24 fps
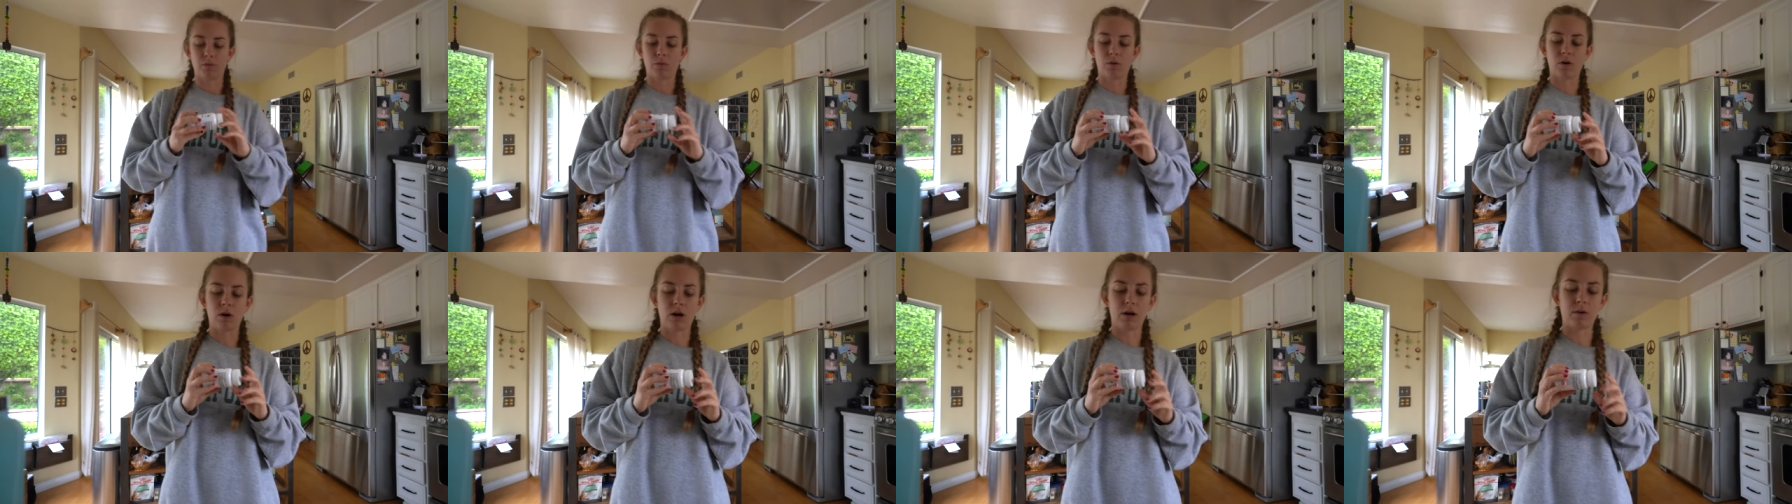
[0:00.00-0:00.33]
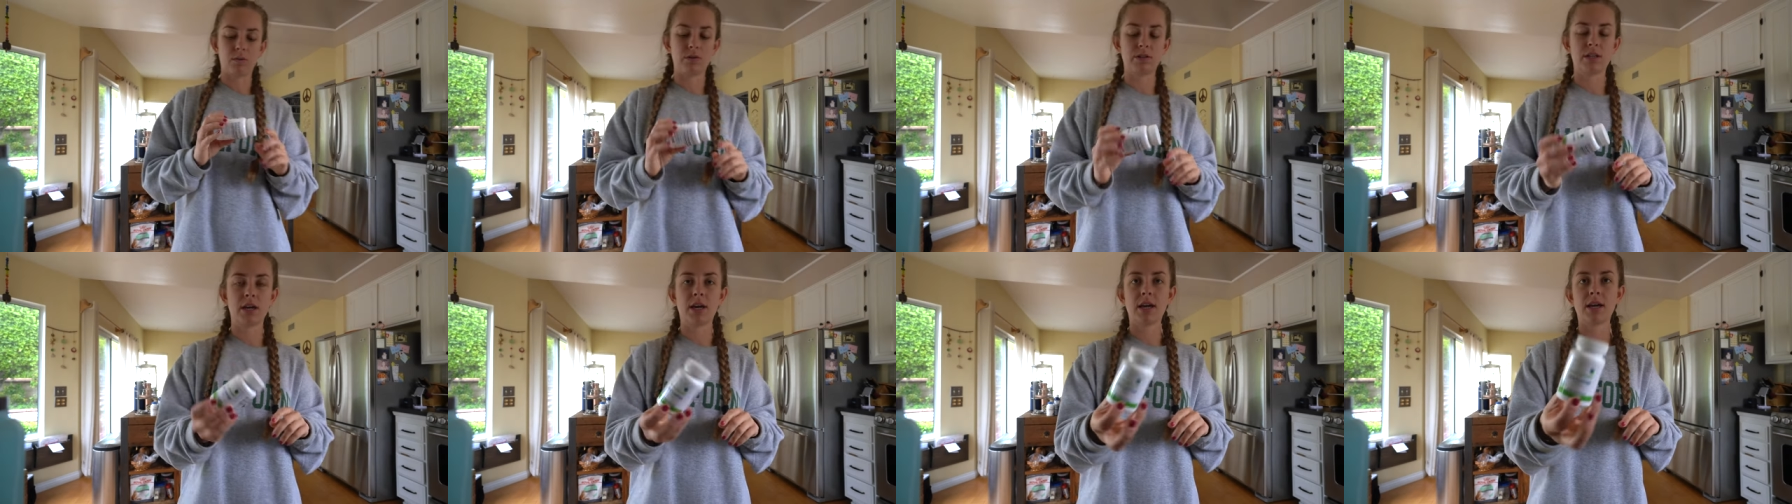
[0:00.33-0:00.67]
well, I
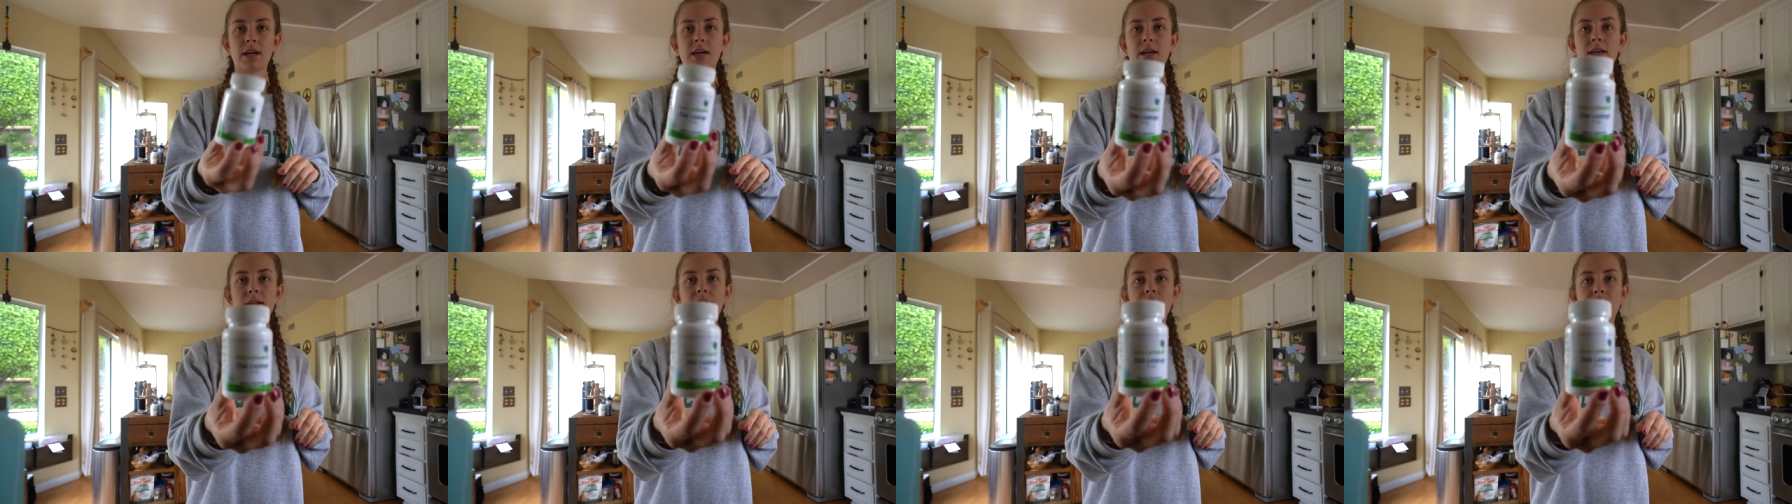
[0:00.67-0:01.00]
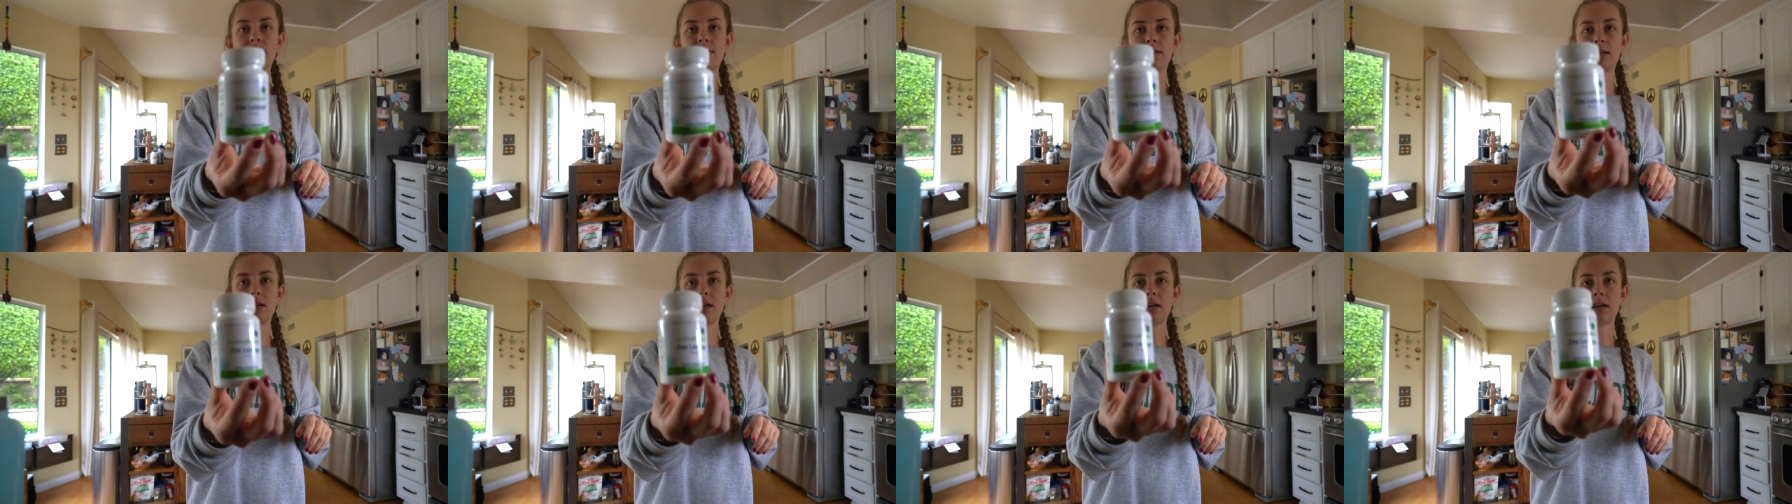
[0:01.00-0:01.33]
will take
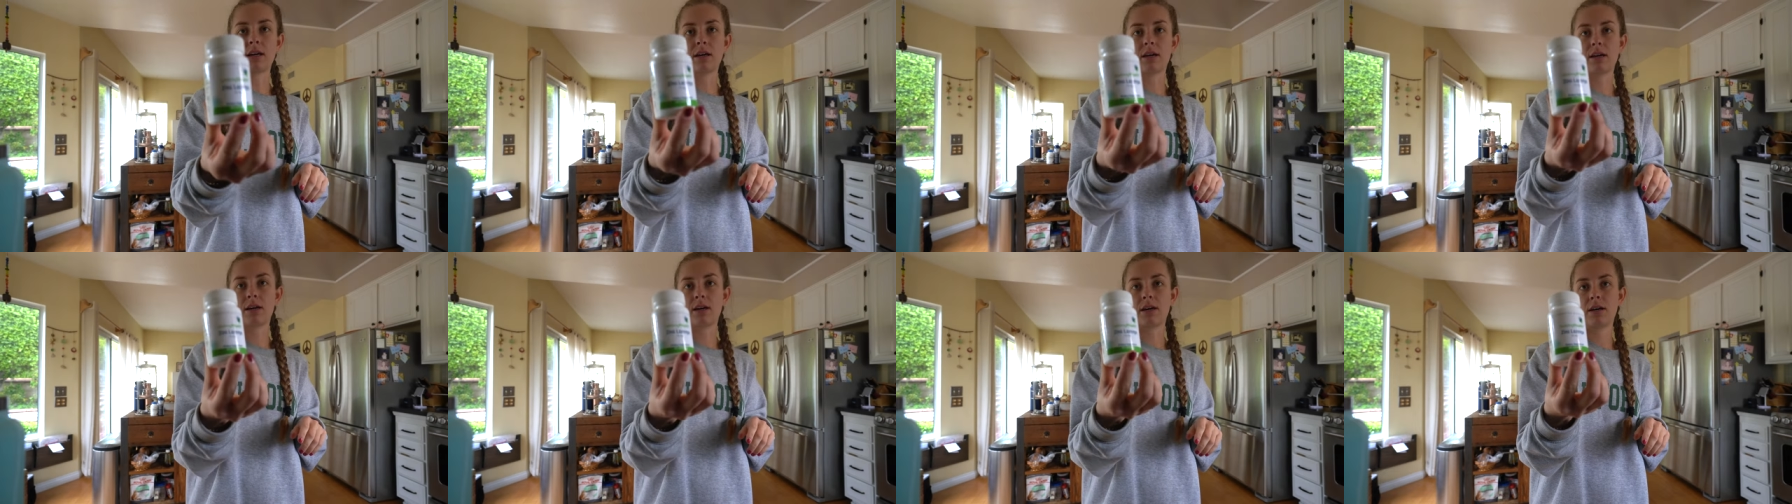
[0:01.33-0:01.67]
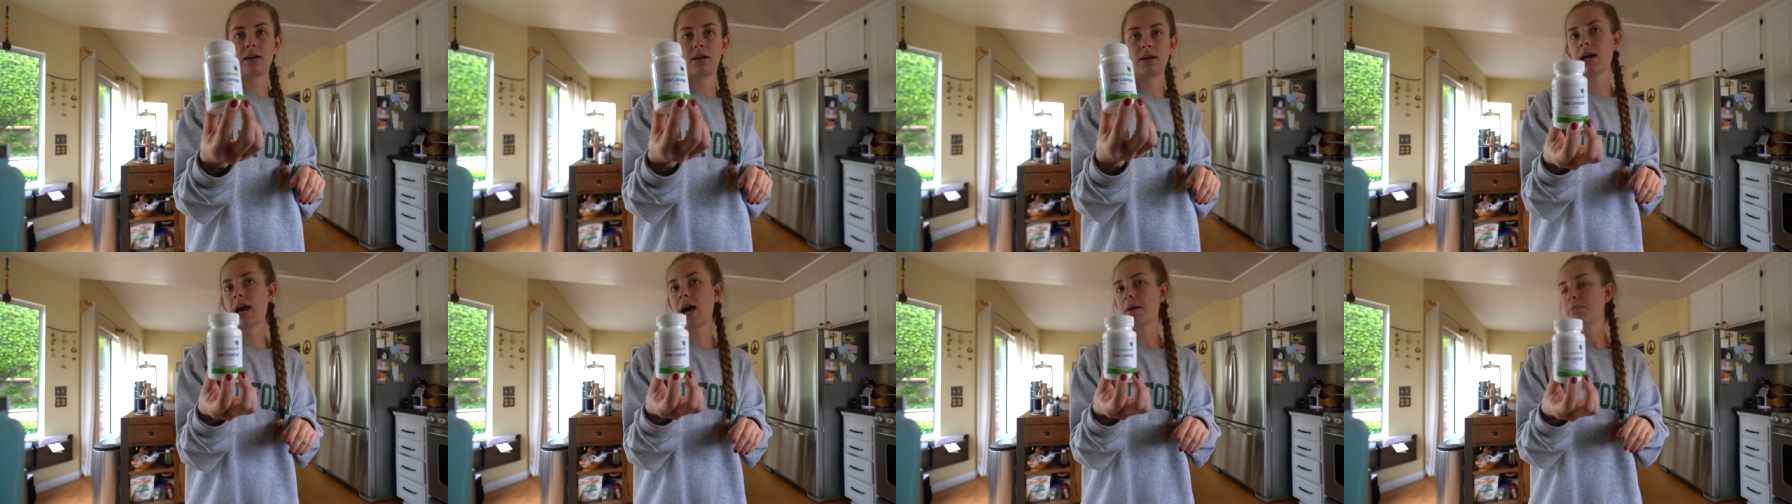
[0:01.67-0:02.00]
zinc
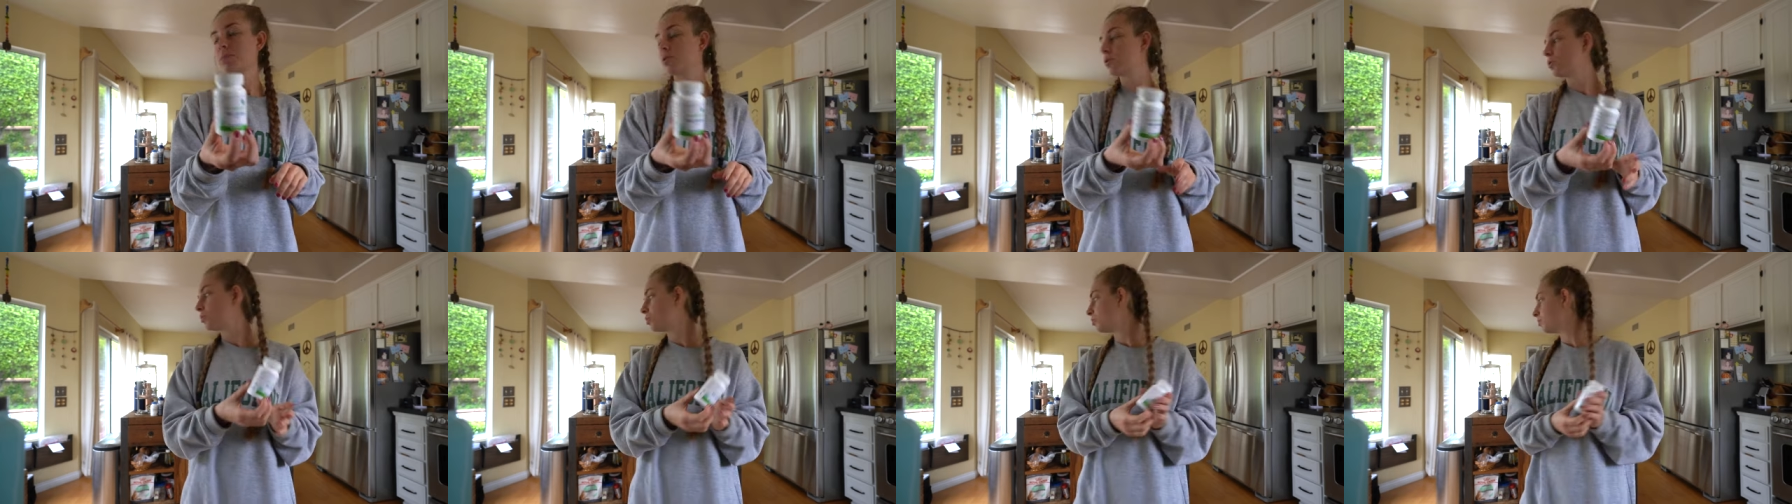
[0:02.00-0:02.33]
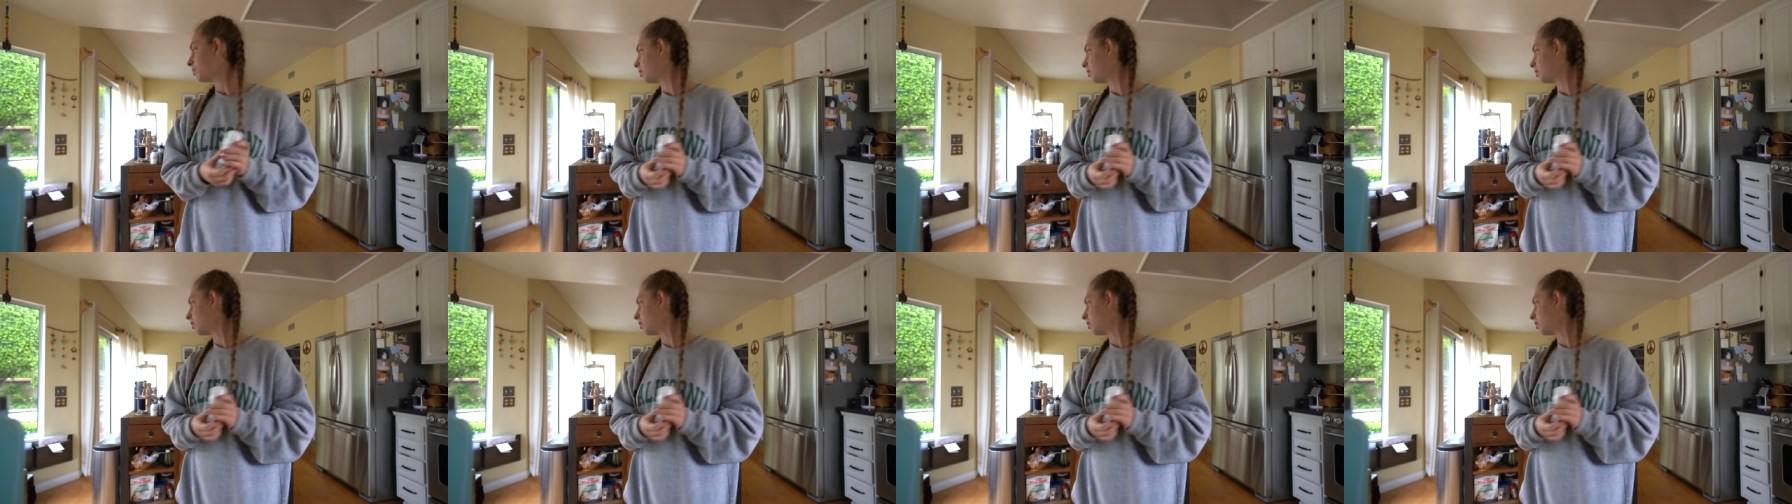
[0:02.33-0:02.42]
capsule,